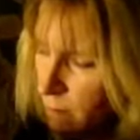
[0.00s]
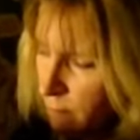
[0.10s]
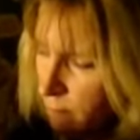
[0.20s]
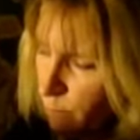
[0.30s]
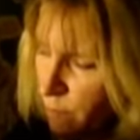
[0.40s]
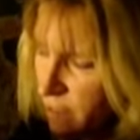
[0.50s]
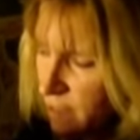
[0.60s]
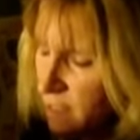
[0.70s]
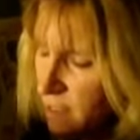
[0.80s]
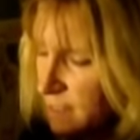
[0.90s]
put the
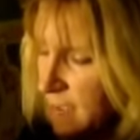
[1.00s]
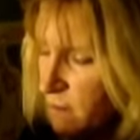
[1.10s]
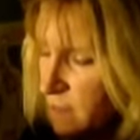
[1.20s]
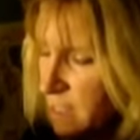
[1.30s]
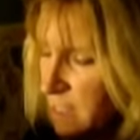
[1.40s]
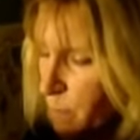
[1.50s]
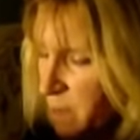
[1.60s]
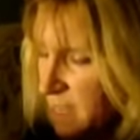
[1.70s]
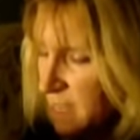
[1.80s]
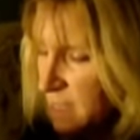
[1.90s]
needle down and
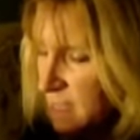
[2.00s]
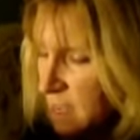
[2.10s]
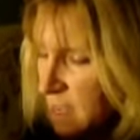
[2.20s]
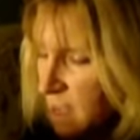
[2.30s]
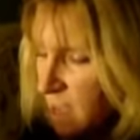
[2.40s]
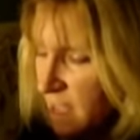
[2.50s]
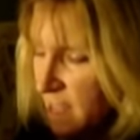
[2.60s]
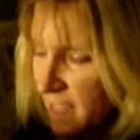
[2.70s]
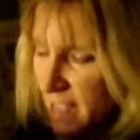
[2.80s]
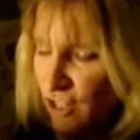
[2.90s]
spin it
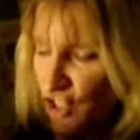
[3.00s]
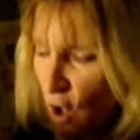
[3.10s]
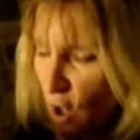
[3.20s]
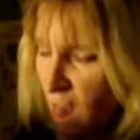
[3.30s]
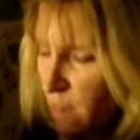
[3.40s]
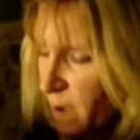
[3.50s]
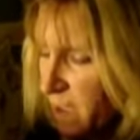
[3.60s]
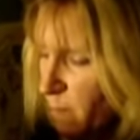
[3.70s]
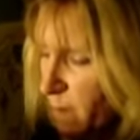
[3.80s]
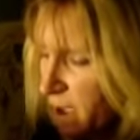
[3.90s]
1 inch all the
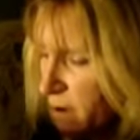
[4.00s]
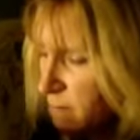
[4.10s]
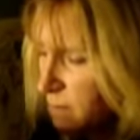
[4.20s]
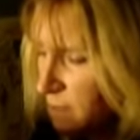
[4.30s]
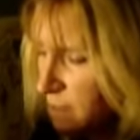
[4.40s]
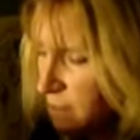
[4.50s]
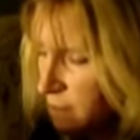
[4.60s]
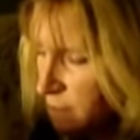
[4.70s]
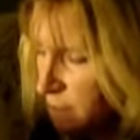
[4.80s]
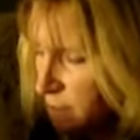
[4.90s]
way around.
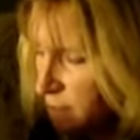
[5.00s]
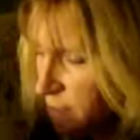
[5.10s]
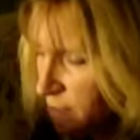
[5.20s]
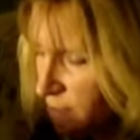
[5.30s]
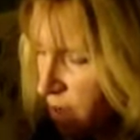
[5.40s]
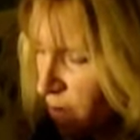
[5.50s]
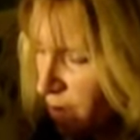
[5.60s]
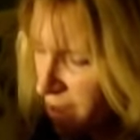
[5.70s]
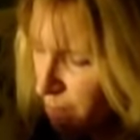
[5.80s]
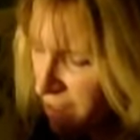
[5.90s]
So, and
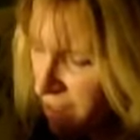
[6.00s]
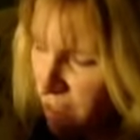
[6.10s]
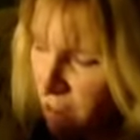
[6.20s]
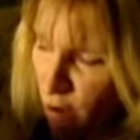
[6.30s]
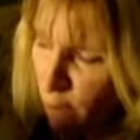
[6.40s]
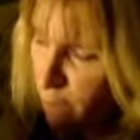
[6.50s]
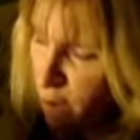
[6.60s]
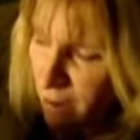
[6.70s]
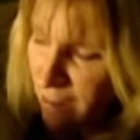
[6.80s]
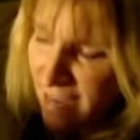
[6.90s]
I'm a little over.
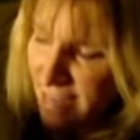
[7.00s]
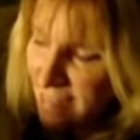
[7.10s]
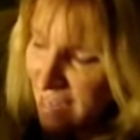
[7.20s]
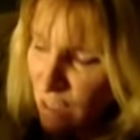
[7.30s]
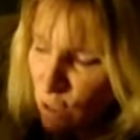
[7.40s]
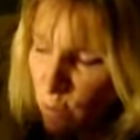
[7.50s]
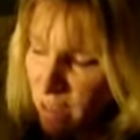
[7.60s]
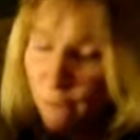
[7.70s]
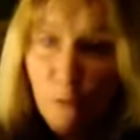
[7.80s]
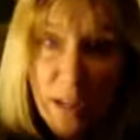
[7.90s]
Like I said, it's
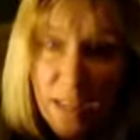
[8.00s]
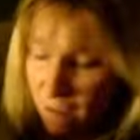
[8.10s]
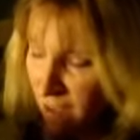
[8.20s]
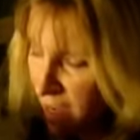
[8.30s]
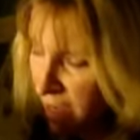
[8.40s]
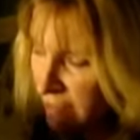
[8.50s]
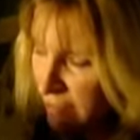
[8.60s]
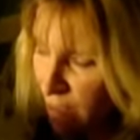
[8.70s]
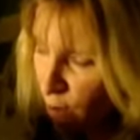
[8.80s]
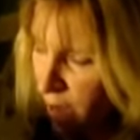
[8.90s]
really forgiving,
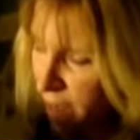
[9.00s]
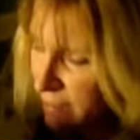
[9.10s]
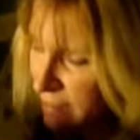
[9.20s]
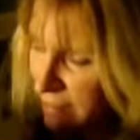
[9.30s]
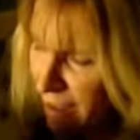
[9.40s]
so it's